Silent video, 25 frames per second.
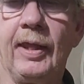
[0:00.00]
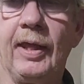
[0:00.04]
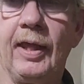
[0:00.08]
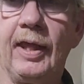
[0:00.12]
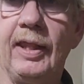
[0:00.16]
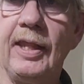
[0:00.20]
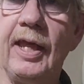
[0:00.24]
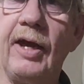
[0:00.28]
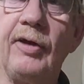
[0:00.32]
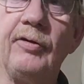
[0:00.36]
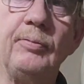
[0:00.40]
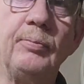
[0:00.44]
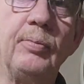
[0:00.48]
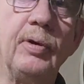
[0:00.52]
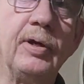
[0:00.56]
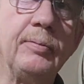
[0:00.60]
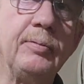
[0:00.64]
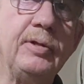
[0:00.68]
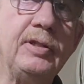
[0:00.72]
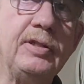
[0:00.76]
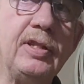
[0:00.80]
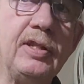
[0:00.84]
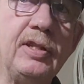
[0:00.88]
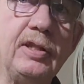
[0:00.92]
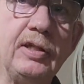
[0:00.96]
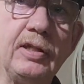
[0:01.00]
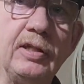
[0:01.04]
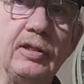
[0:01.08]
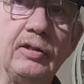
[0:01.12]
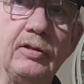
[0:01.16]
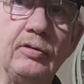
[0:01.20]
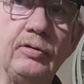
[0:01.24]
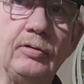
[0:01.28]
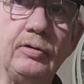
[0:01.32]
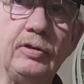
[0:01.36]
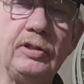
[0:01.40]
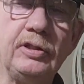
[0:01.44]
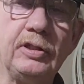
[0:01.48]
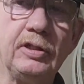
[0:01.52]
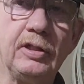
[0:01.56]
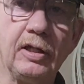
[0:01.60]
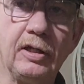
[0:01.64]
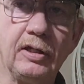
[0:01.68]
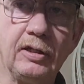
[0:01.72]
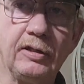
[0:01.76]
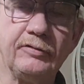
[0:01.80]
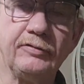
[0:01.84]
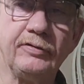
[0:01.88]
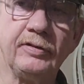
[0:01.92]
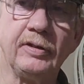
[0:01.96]
And that would bring me to the conclusion
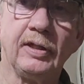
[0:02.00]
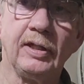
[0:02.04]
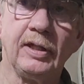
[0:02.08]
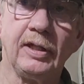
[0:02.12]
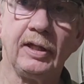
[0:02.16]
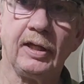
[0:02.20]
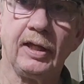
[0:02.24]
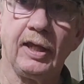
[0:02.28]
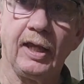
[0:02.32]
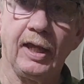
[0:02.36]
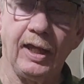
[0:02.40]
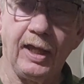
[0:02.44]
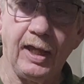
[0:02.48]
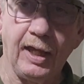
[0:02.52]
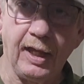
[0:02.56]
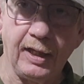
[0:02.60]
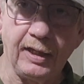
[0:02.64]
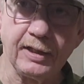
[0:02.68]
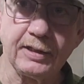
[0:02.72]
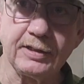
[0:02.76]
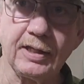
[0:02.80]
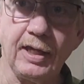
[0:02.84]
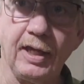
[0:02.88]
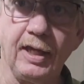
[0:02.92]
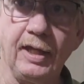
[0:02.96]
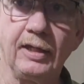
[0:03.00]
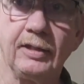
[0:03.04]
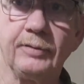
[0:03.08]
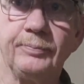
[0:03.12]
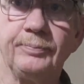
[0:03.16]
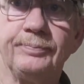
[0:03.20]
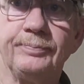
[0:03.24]
of Annex A.